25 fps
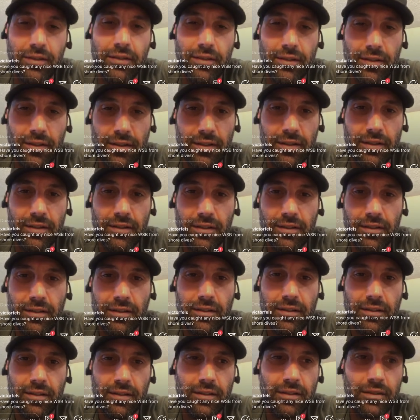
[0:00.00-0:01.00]
They've
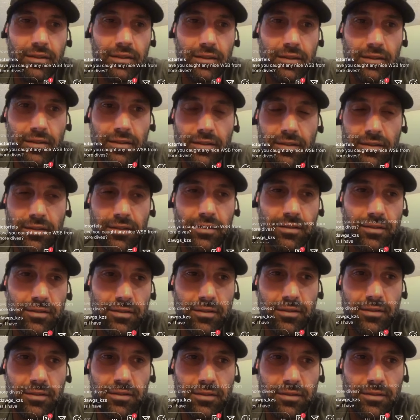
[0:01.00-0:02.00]
got
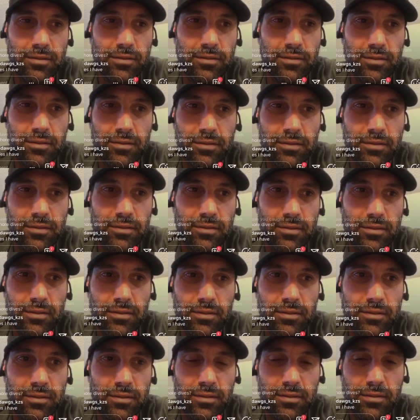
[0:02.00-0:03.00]
what are they called
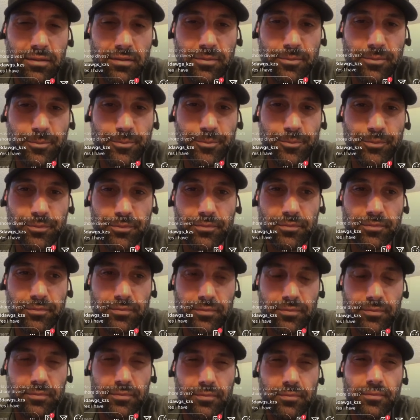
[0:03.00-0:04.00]
down
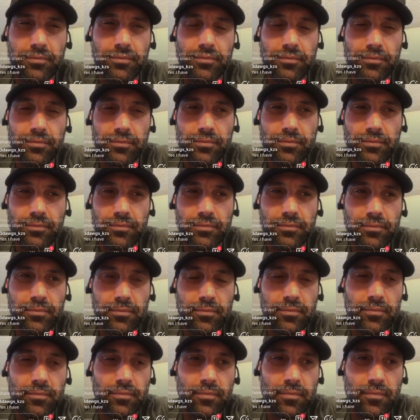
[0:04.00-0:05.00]
in
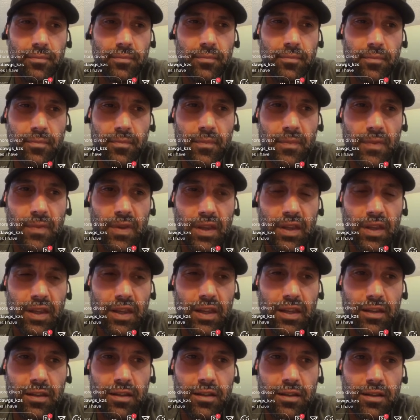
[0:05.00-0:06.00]
South Africa? They're basically
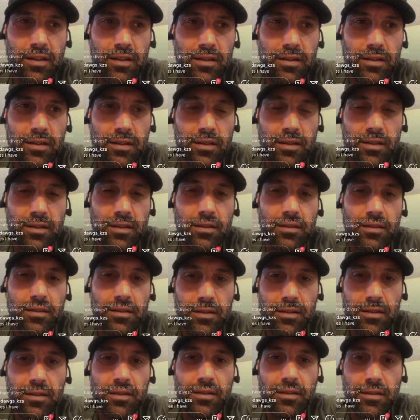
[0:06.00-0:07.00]
all over the world.
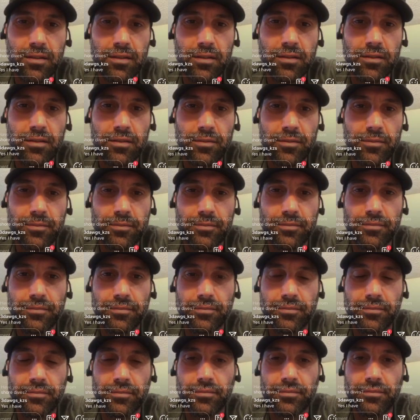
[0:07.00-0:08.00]
So
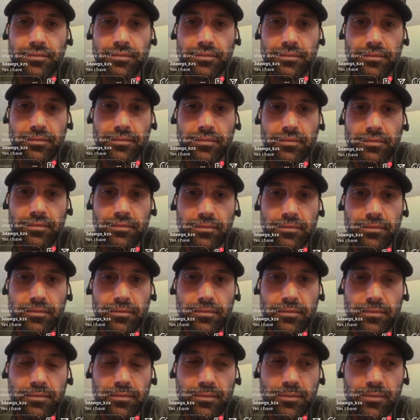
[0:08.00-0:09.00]
in
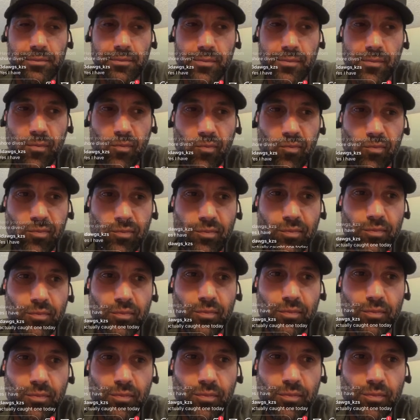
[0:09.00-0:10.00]
Australia,
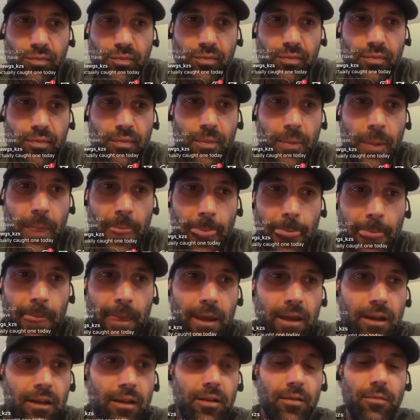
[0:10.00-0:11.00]
I
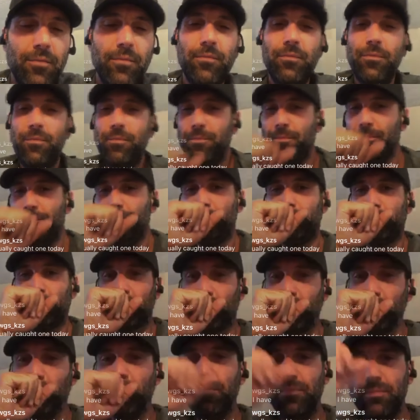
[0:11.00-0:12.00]
dove with all the Australia
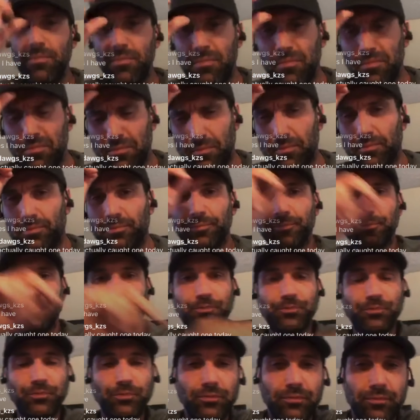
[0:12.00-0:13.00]
guys all over the world or
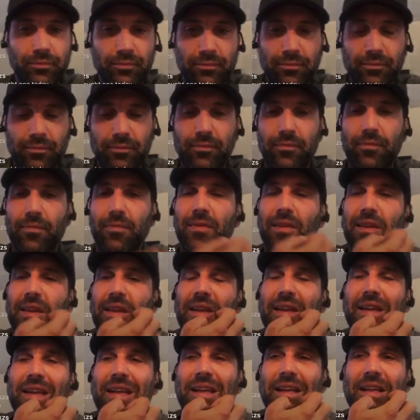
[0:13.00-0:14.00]
whatever, and they're like, oh my God,
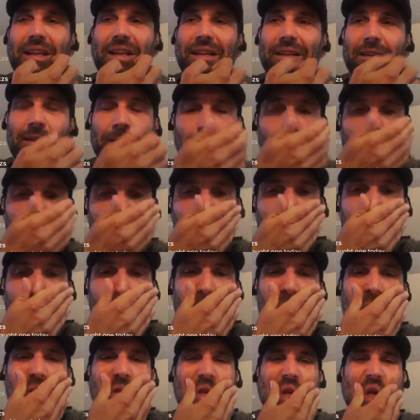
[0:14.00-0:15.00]
it's like the hardest
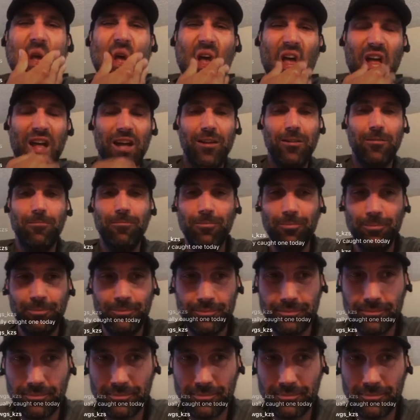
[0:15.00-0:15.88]
fish to get, blah blah blah blah blah.